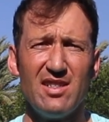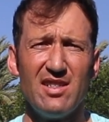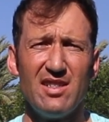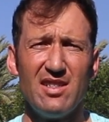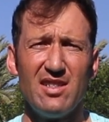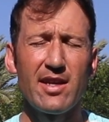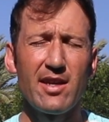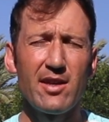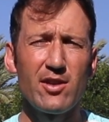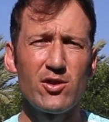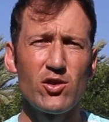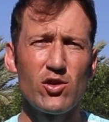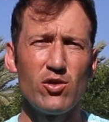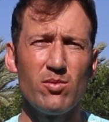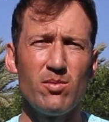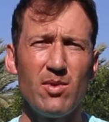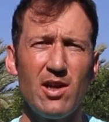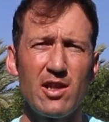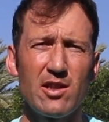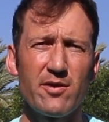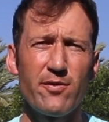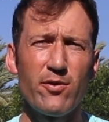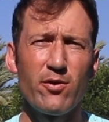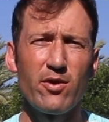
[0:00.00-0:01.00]
Thank you so
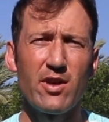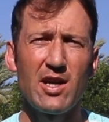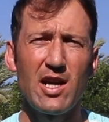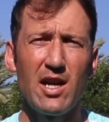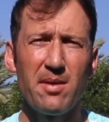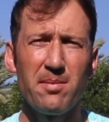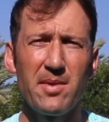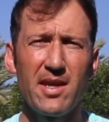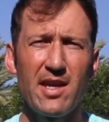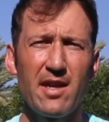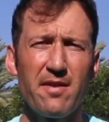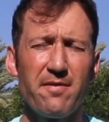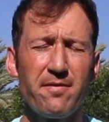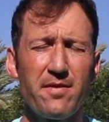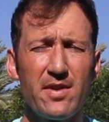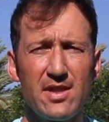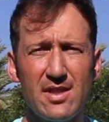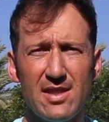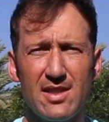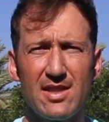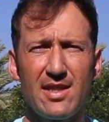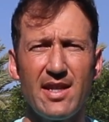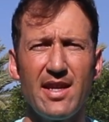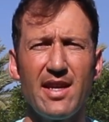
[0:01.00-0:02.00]
much for coming and
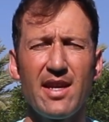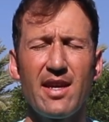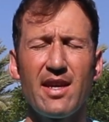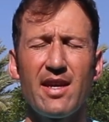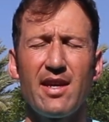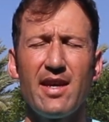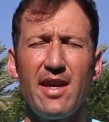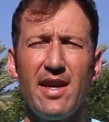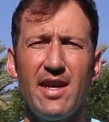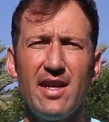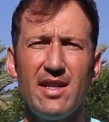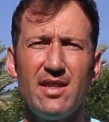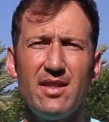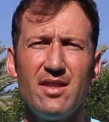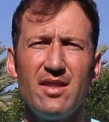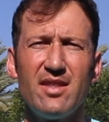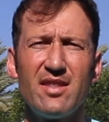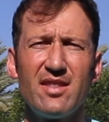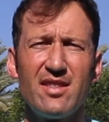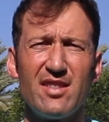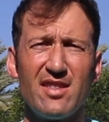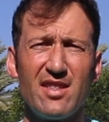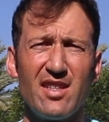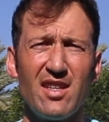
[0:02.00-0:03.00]
visiting
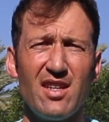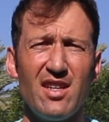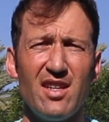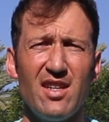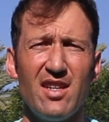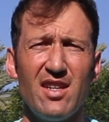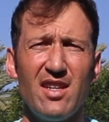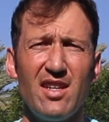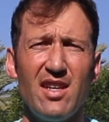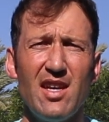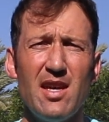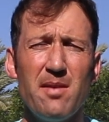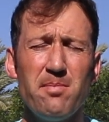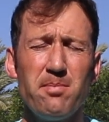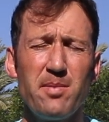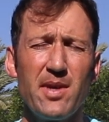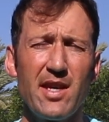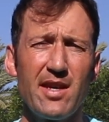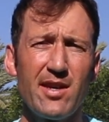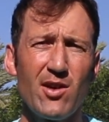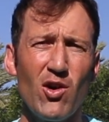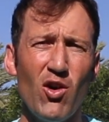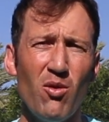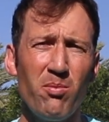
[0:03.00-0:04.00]
and
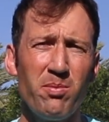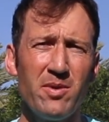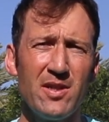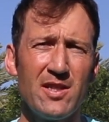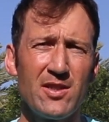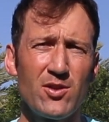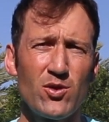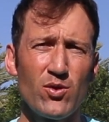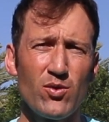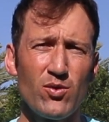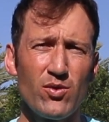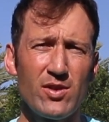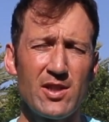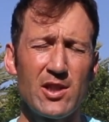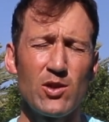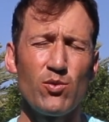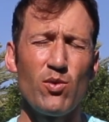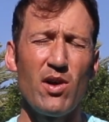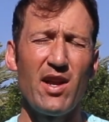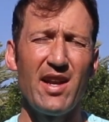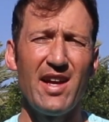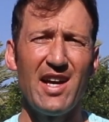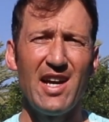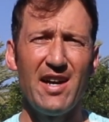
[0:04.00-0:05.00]
being open to see
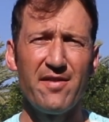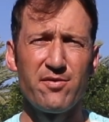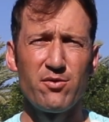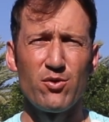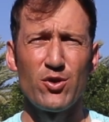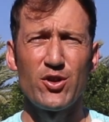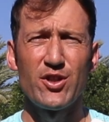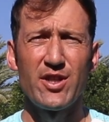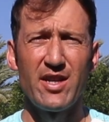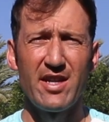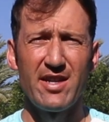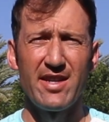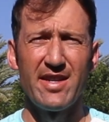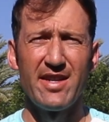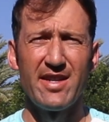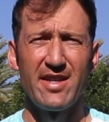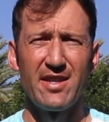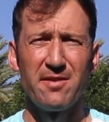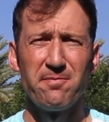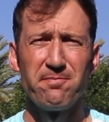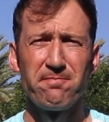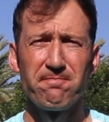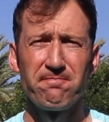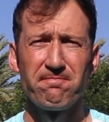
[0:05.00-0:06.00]
what I have to share here.
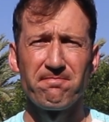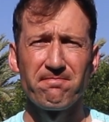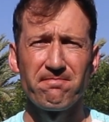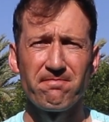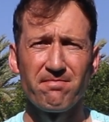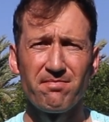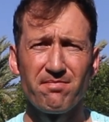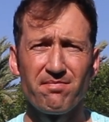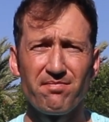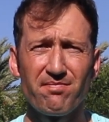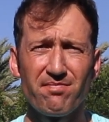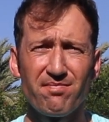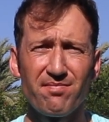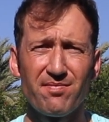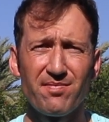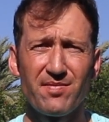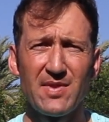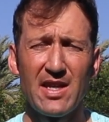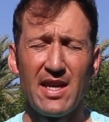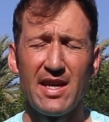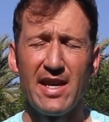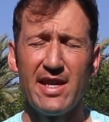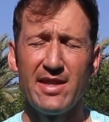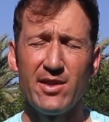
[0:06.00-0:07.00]

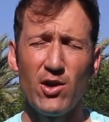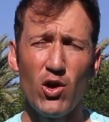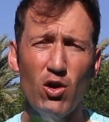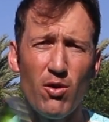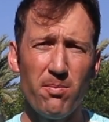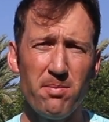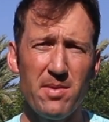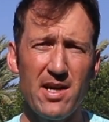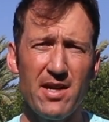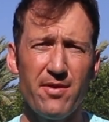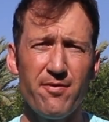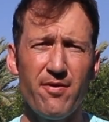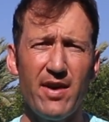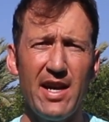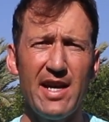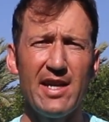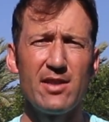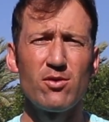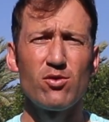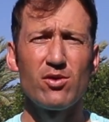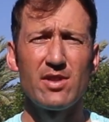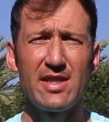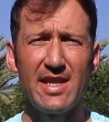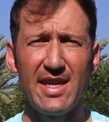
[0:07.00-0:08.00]
And hope my advice
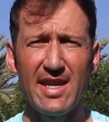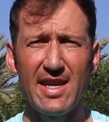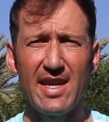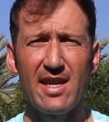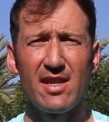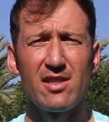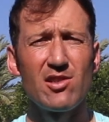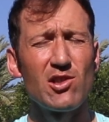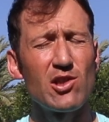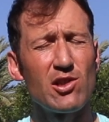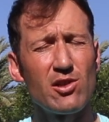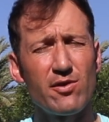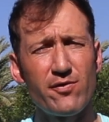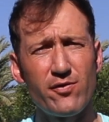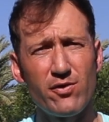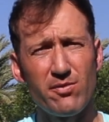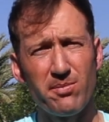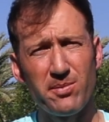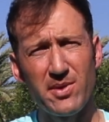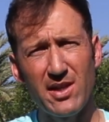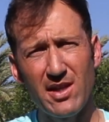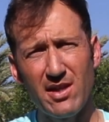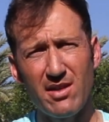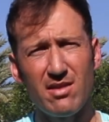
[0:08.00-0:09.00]
today can serve from
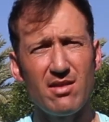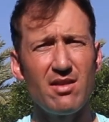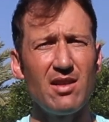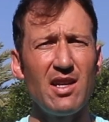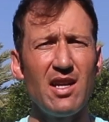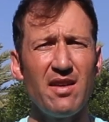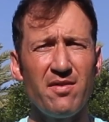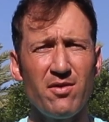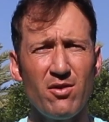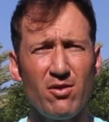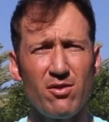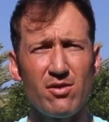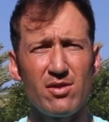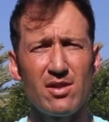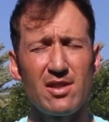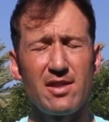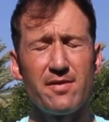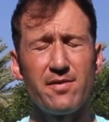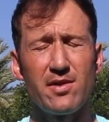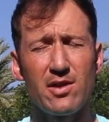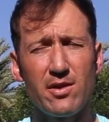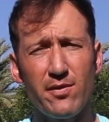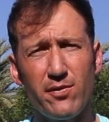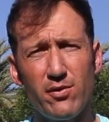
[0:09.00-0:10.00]
beginner levels,
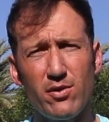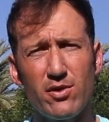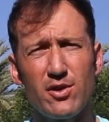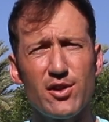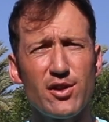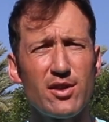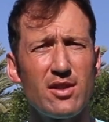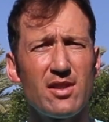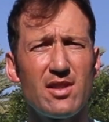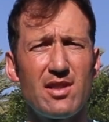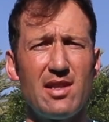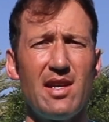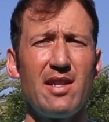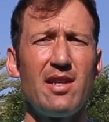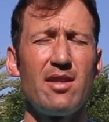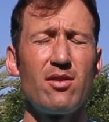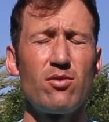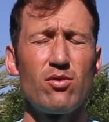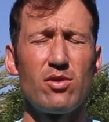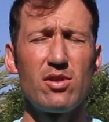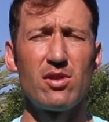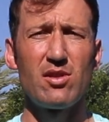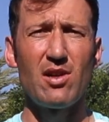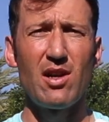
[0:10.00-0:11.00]
even if you're just deciding to
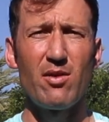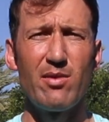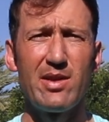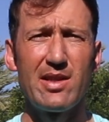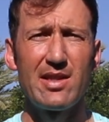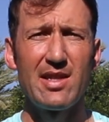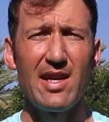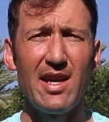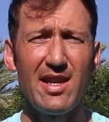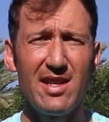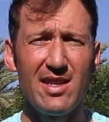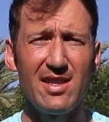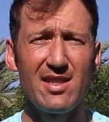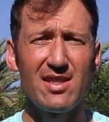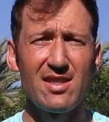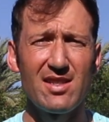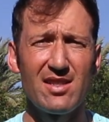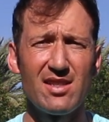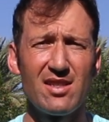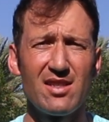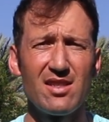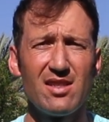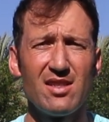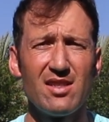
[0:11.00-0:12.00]
start with tennis,
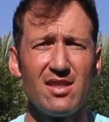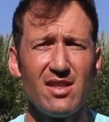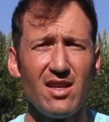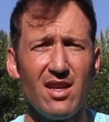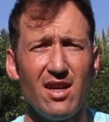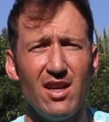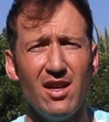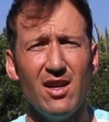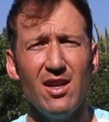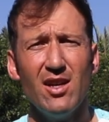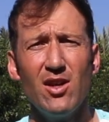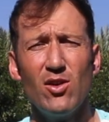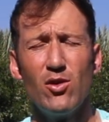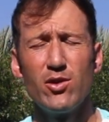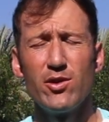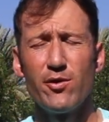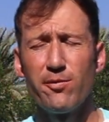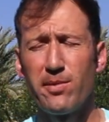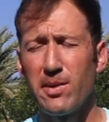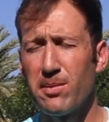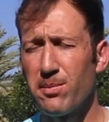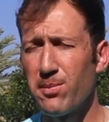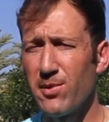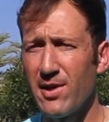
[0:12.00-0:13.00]
or you've
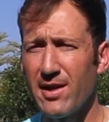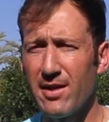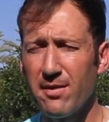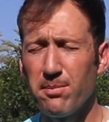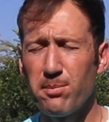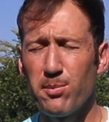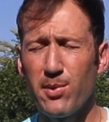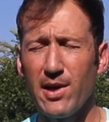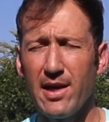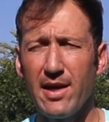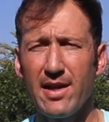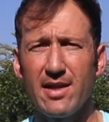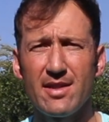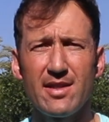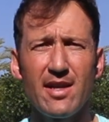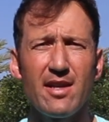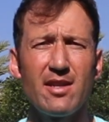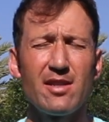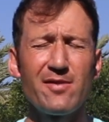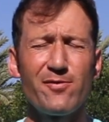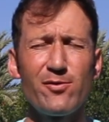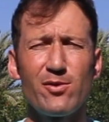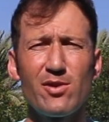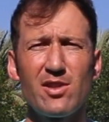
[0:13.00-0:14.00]
been playing
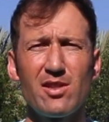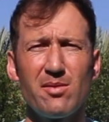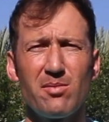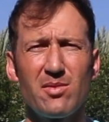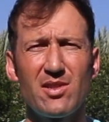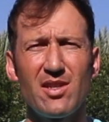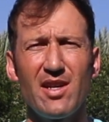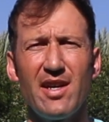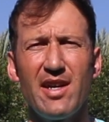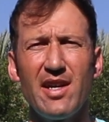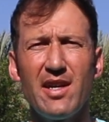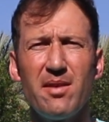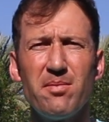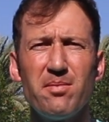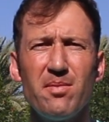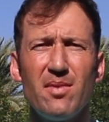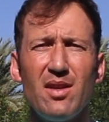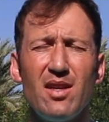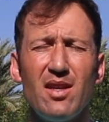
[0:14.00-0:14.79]
tennis for some time.